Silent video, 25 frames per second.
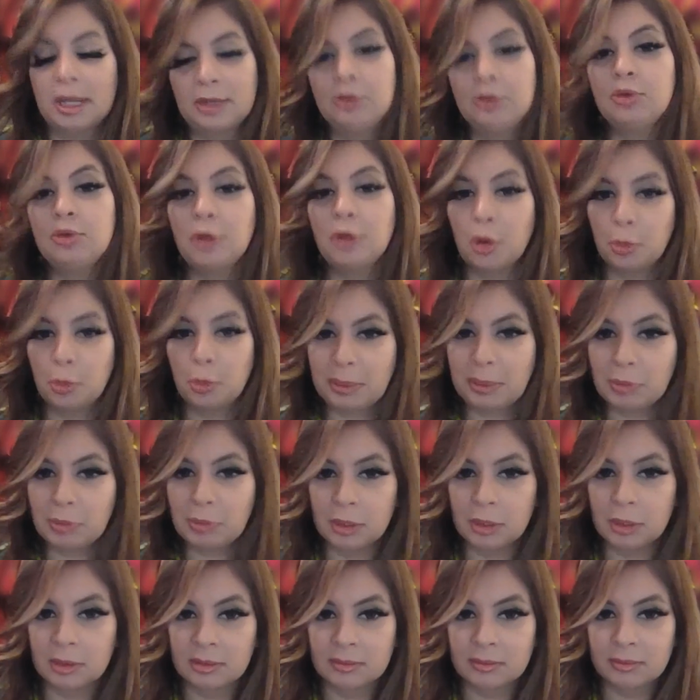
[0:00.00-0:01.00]
and who know
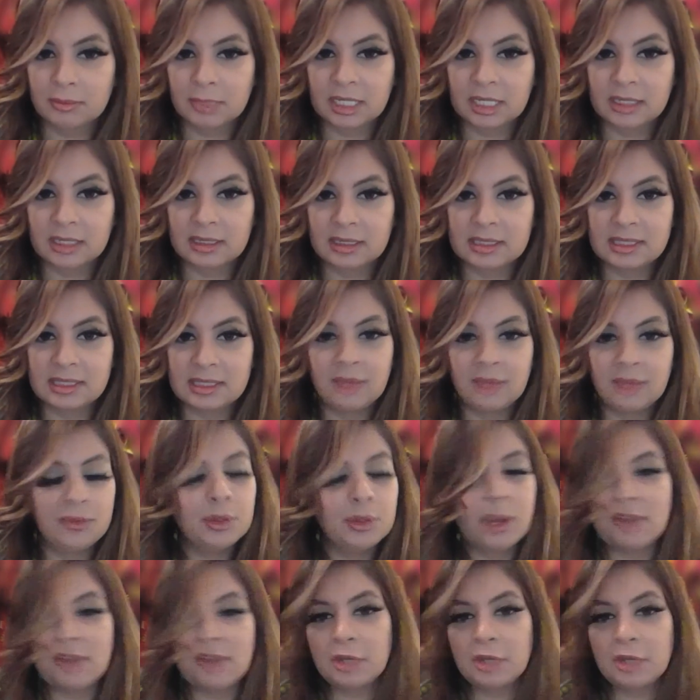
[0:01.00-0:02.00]
people. Because if
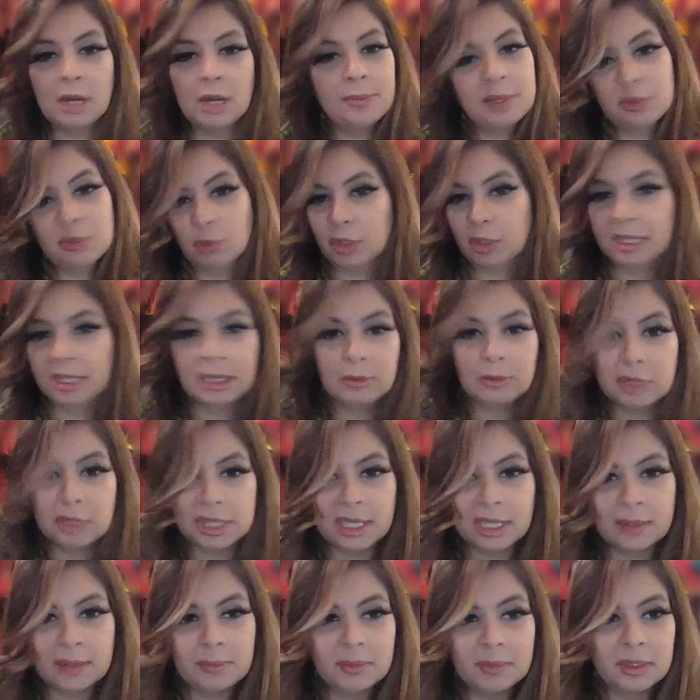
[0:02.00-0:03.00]
you have not been working
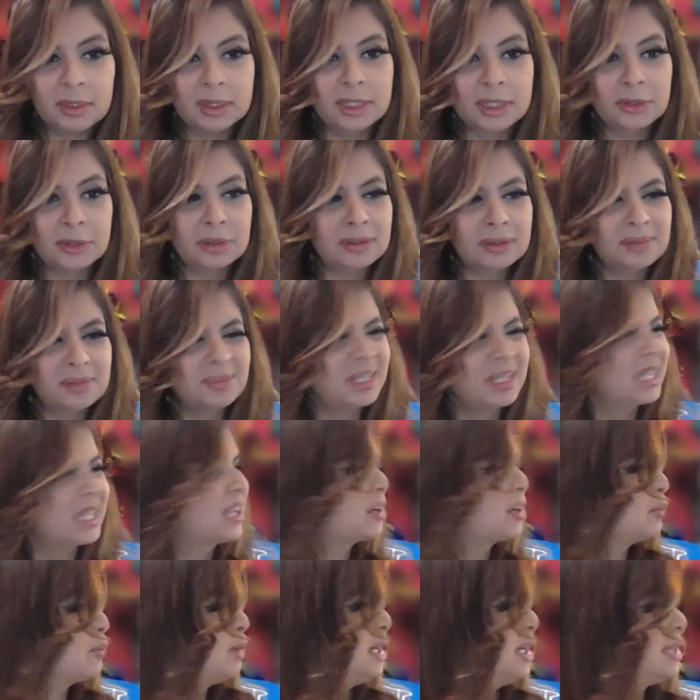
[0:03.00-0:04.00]
with them, they're going to be
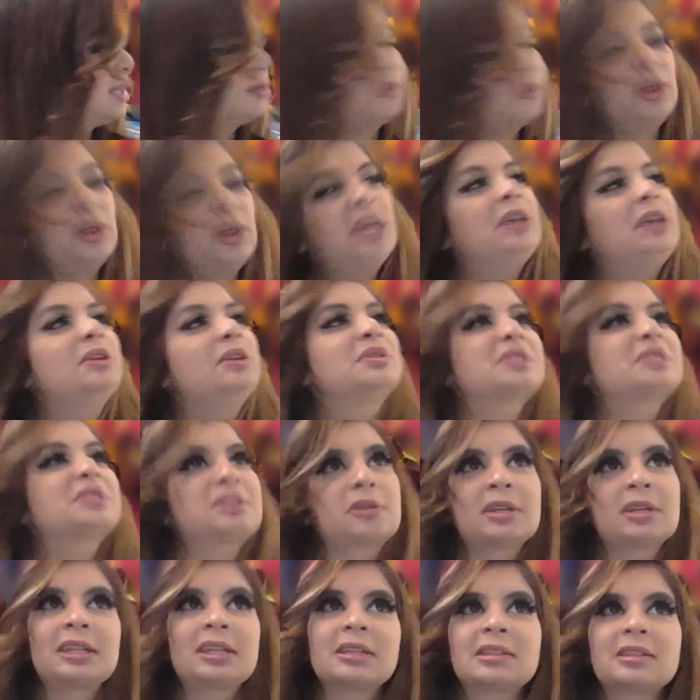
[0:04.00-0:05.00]
like, what? Why are you
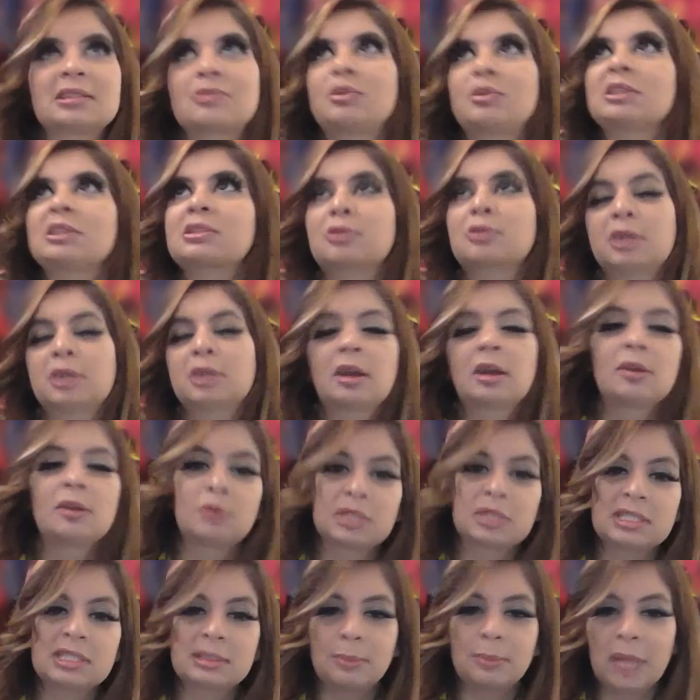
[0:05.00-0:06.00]
starting this? What's going
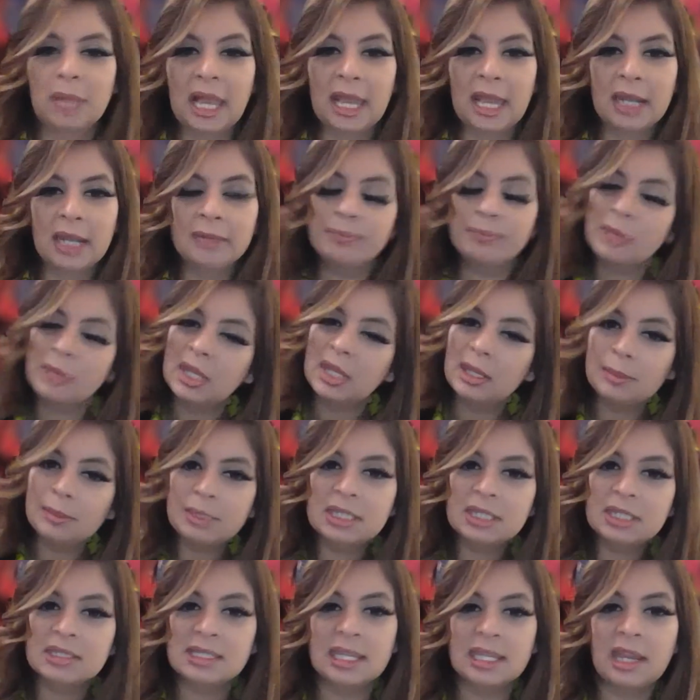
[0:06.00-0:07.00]
on? What's the plan?
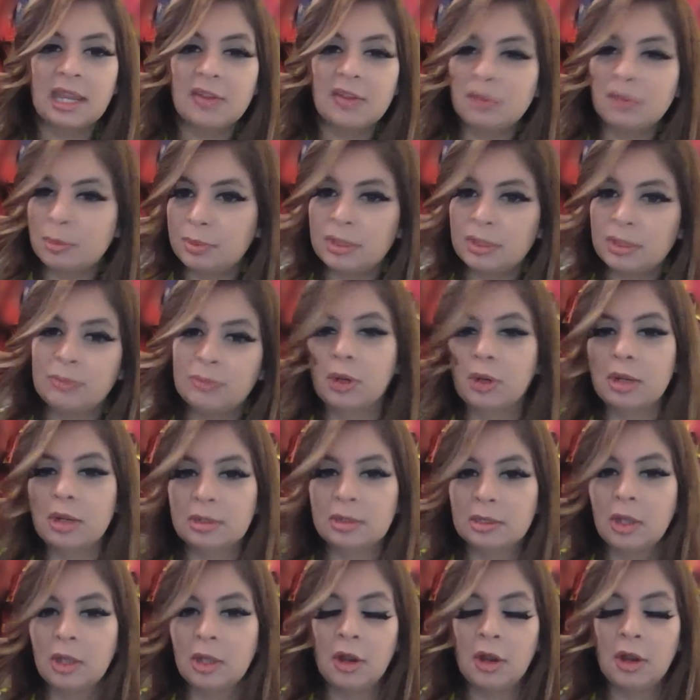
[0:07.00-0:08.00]
Because they haven't been brought
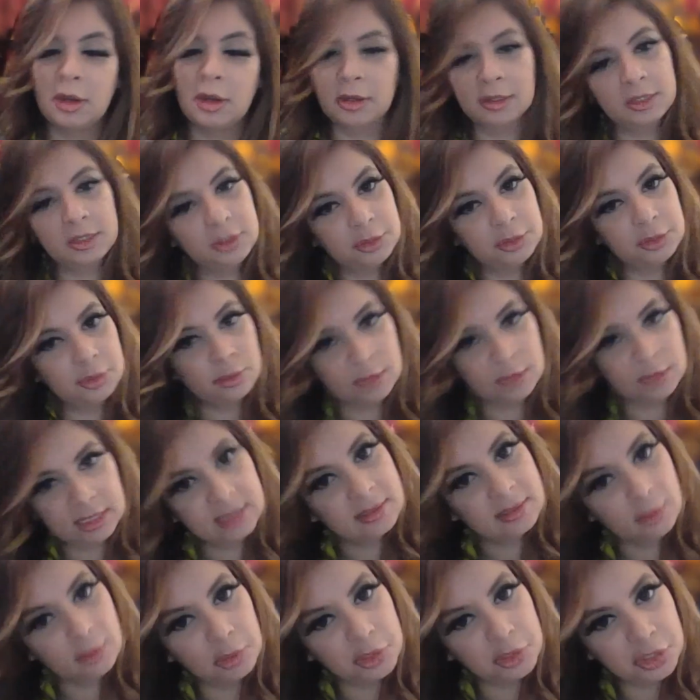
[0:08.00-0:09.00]
along during
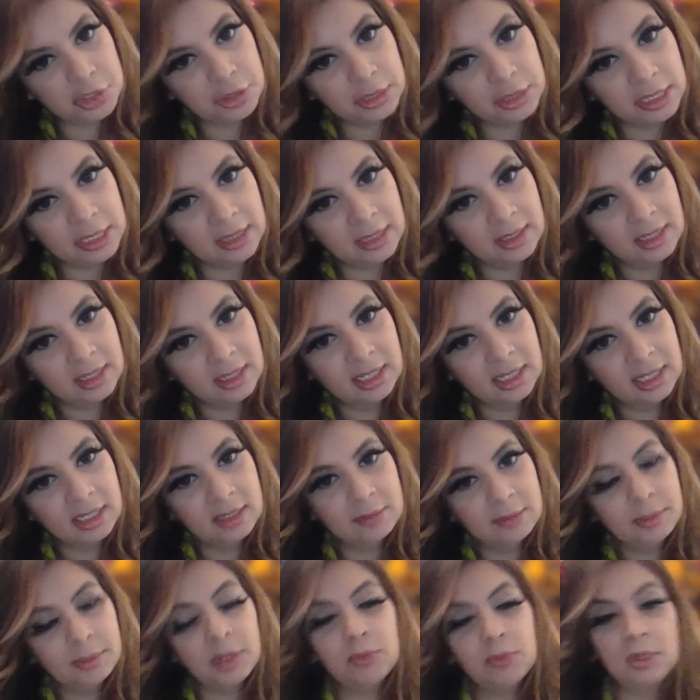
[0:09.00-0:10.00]
this whole journey.
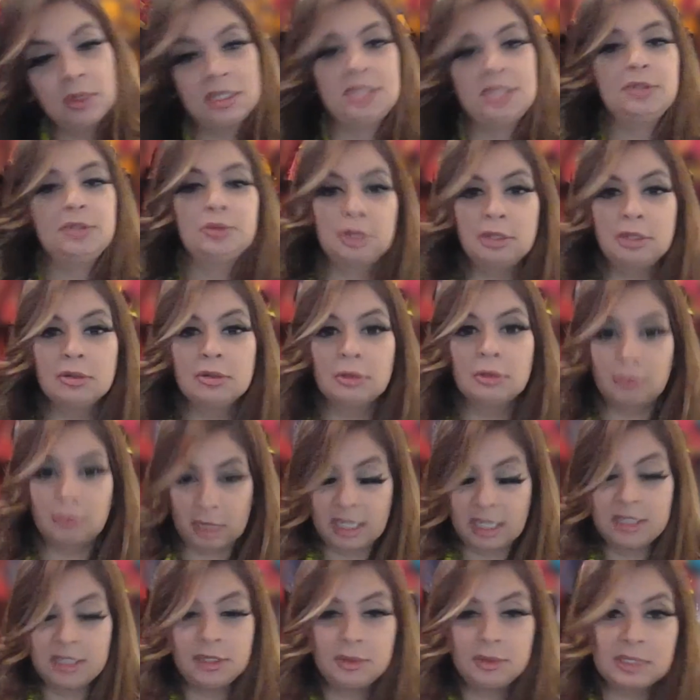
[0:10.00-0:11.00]
But once you
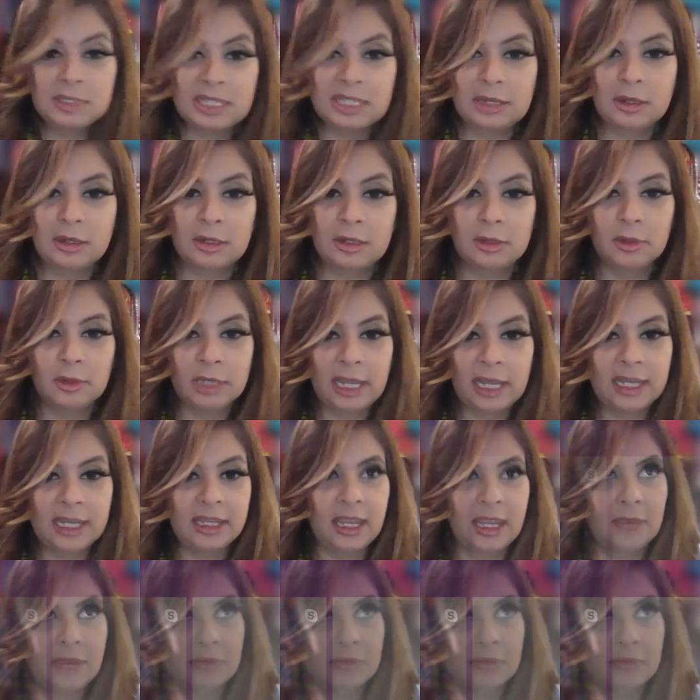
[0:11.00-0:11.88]
do, and you, Sarah, know like